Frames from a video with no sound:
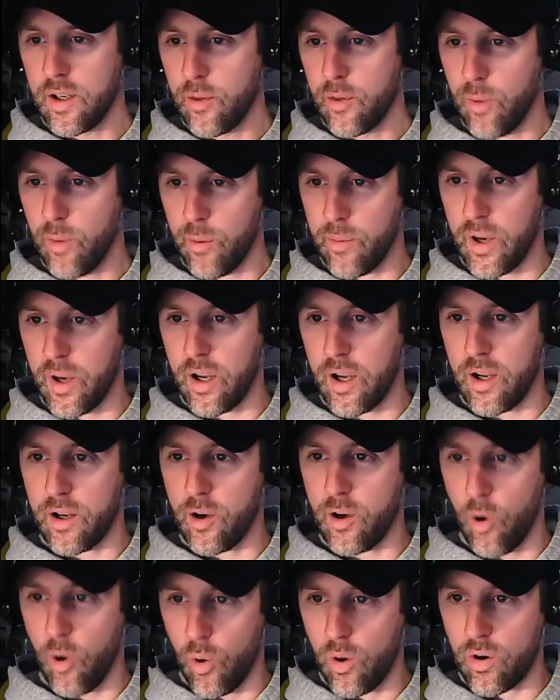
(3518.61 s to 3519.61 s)
But my
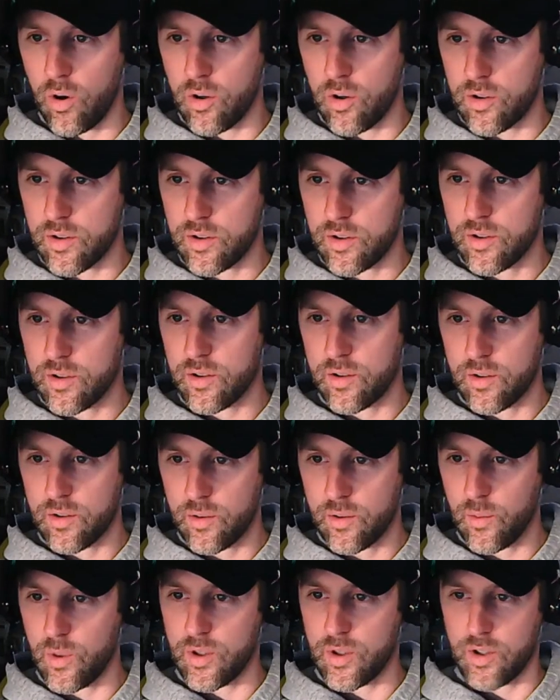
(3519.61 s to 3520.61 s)
corals
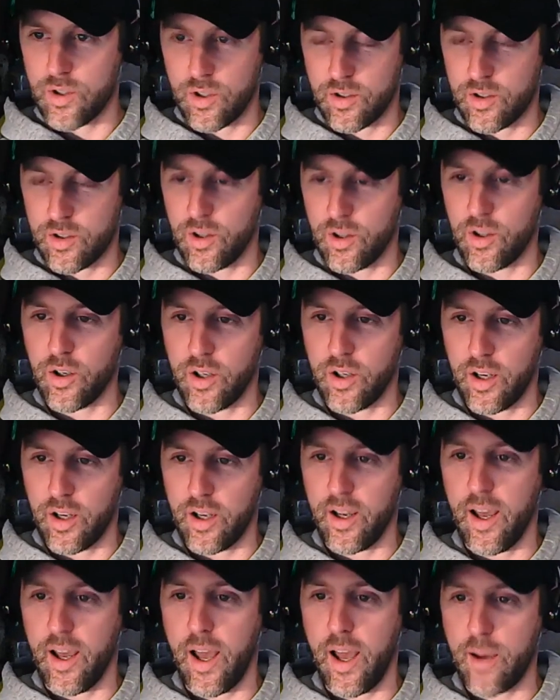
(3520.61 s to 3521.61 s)
were just
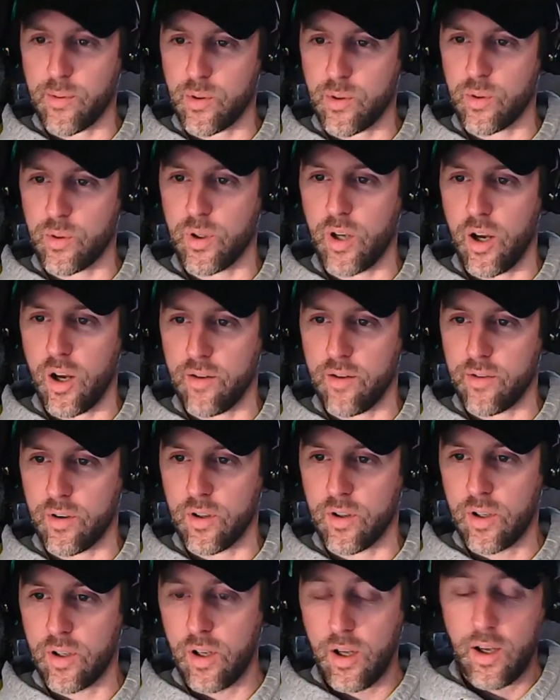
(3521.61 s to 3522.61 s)
looking absolutely awful.